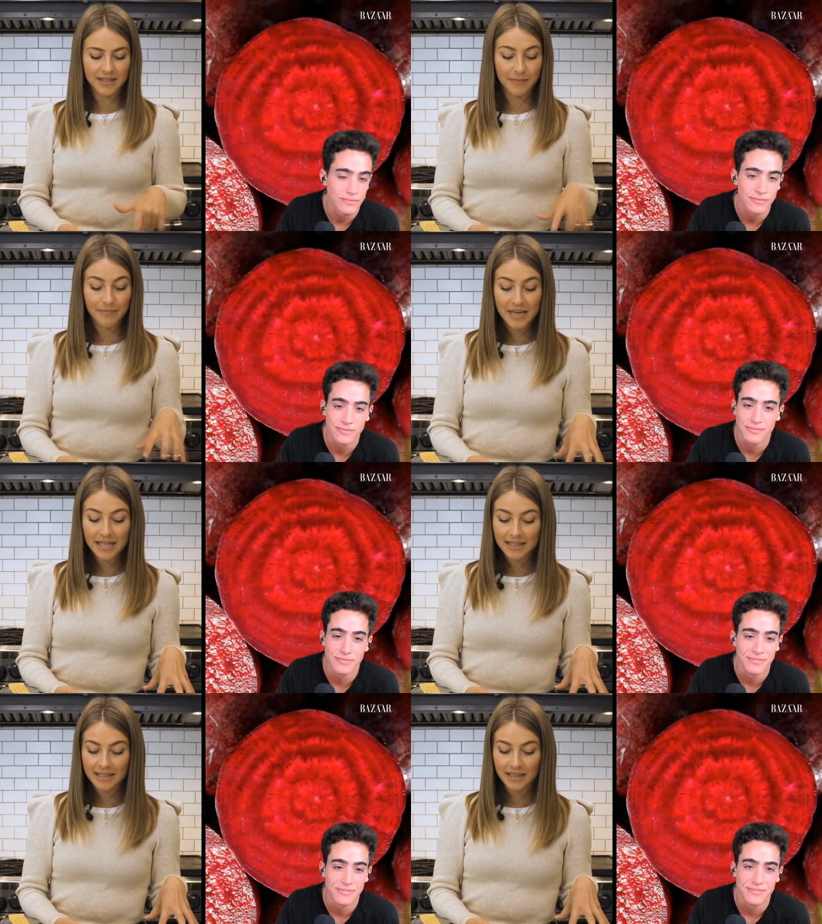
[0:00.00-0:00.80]
Speaker 1: some
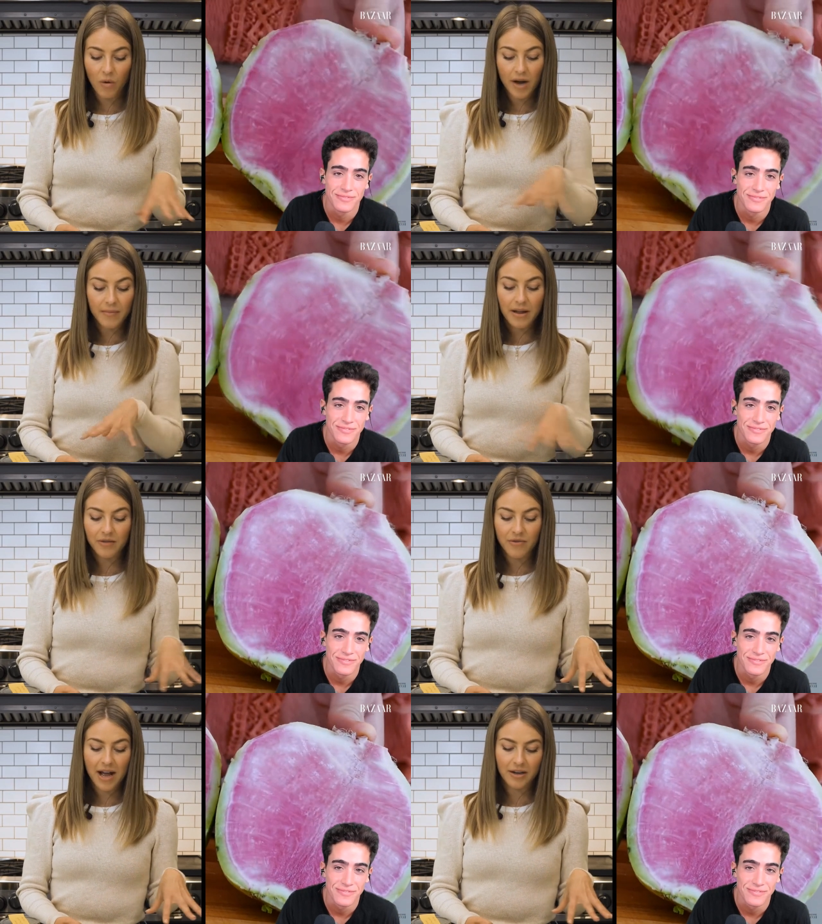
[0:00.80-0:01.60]
beets, watermelon
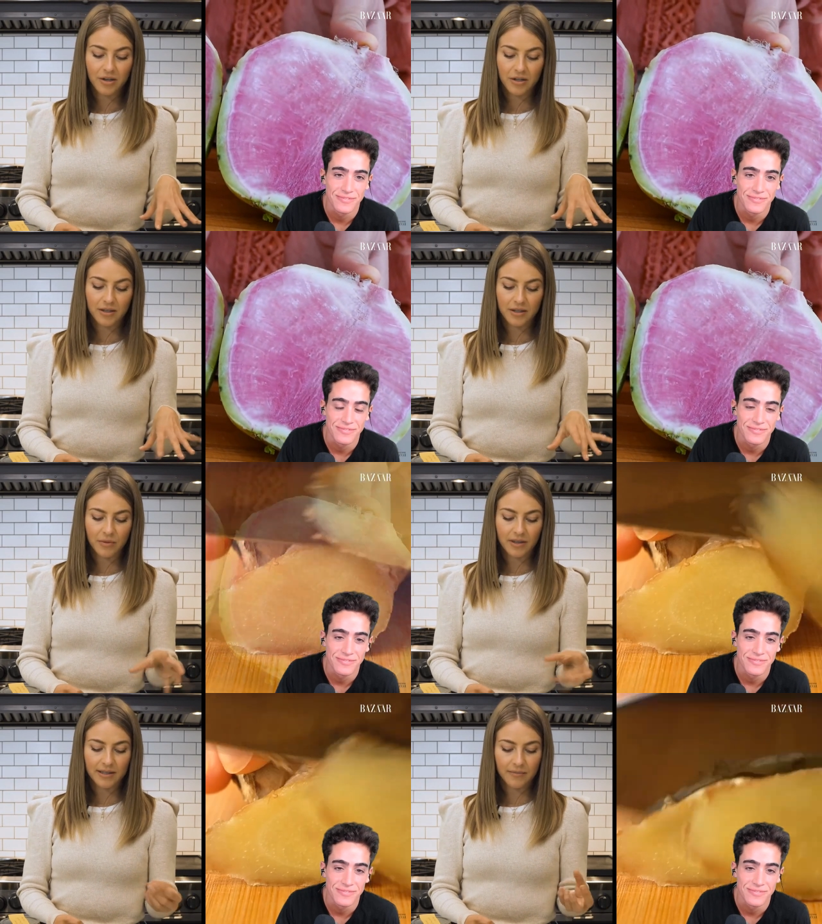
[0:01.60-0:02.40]
radishes
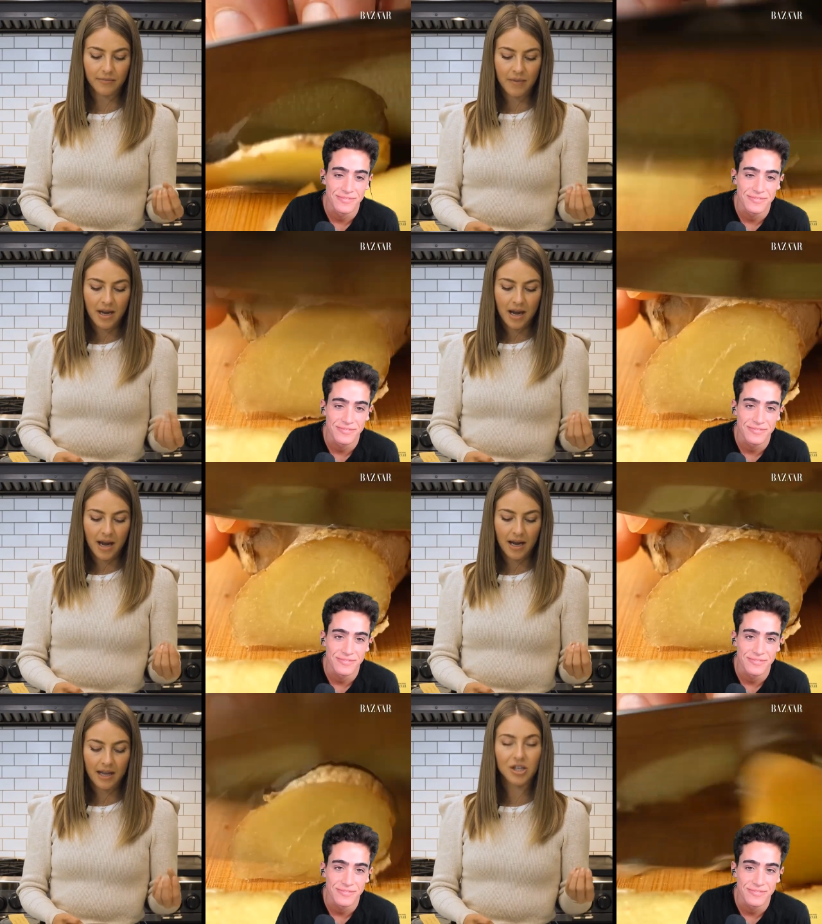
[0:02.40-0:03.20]
with some
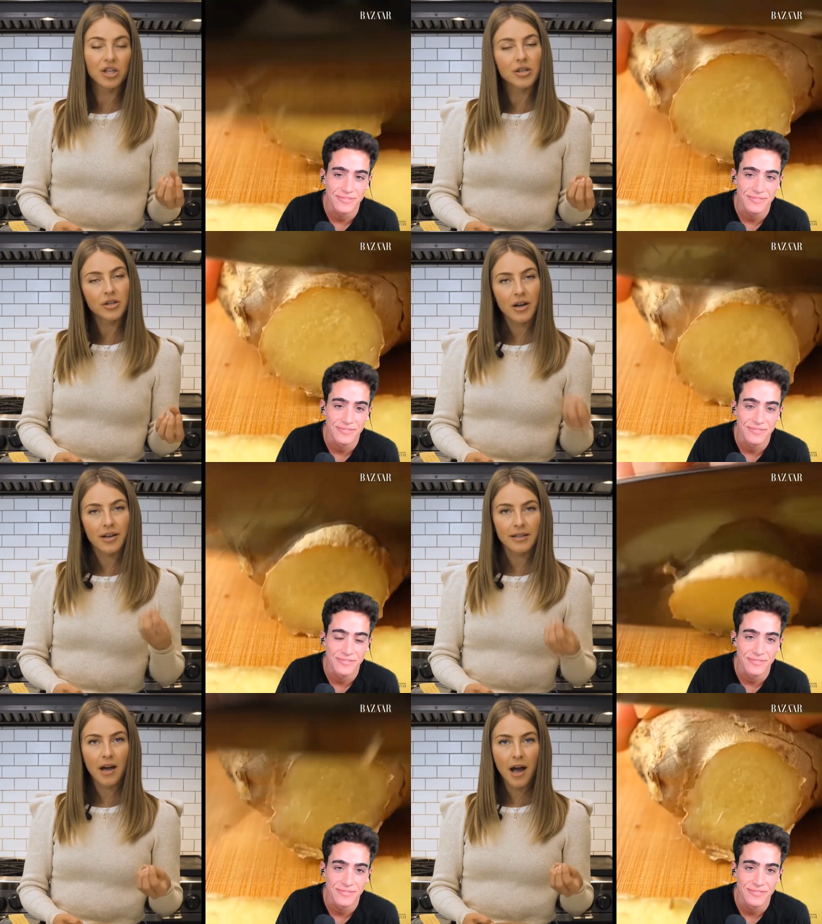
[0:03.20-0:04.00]
ginger on
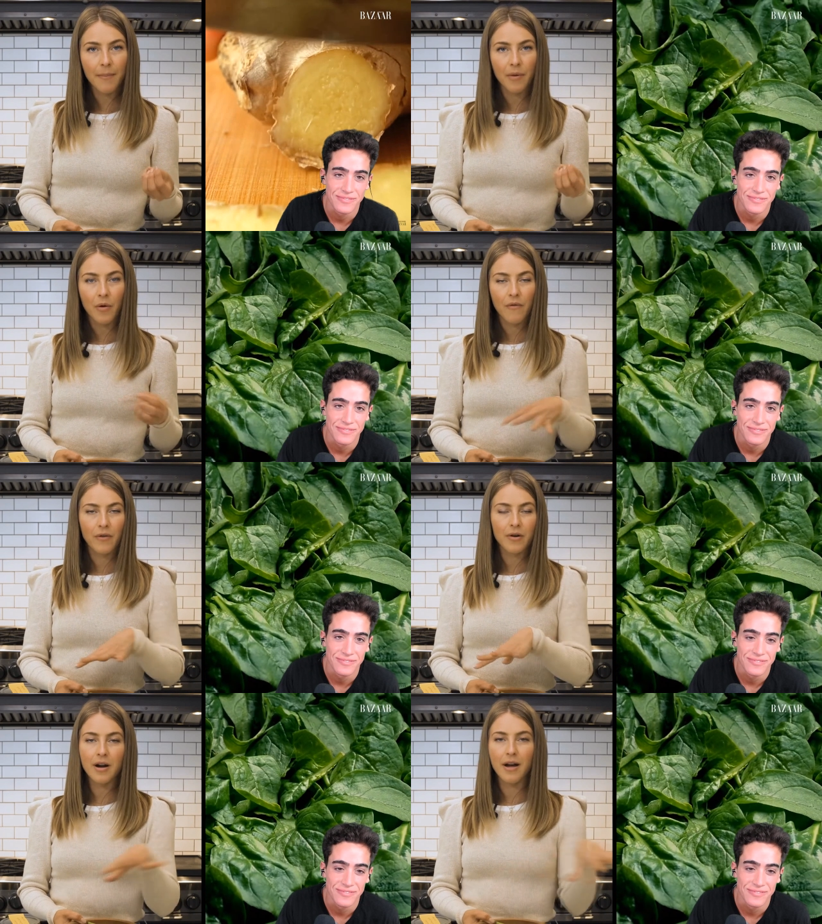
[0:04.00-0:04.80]
top
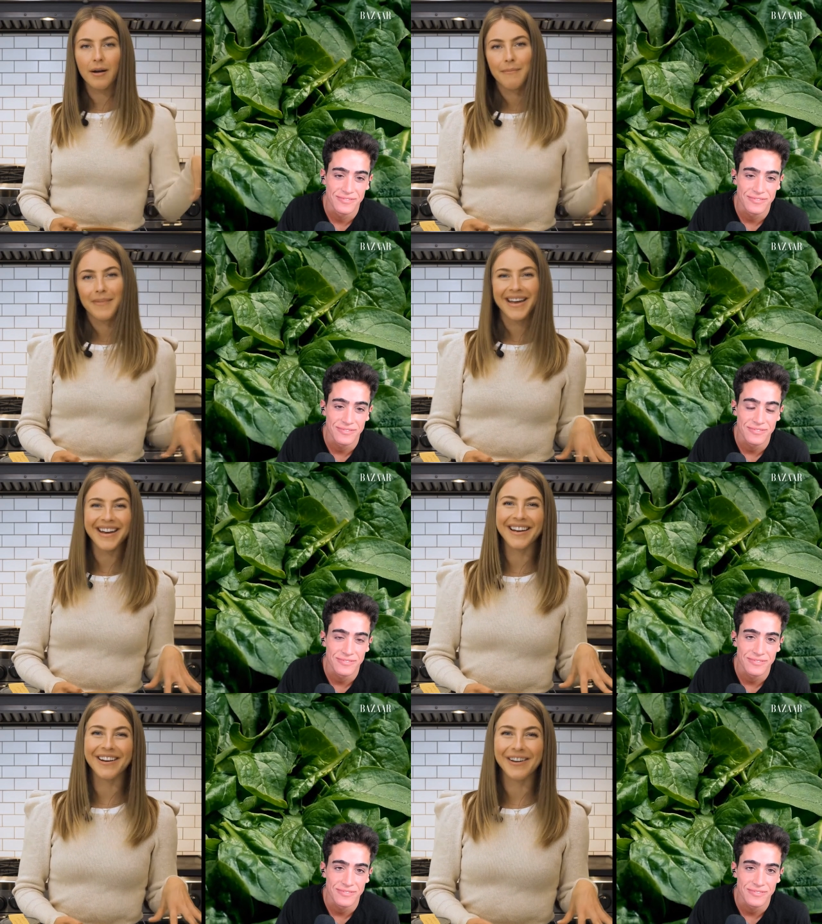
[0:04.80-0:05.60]
over a
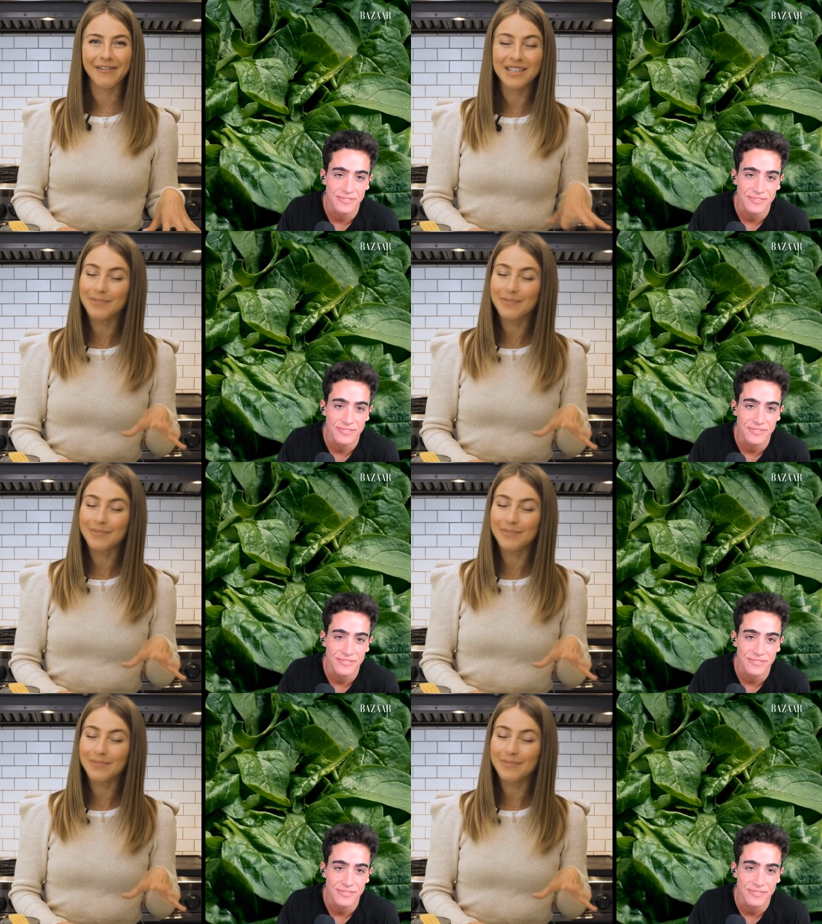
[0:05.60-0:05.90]
bed of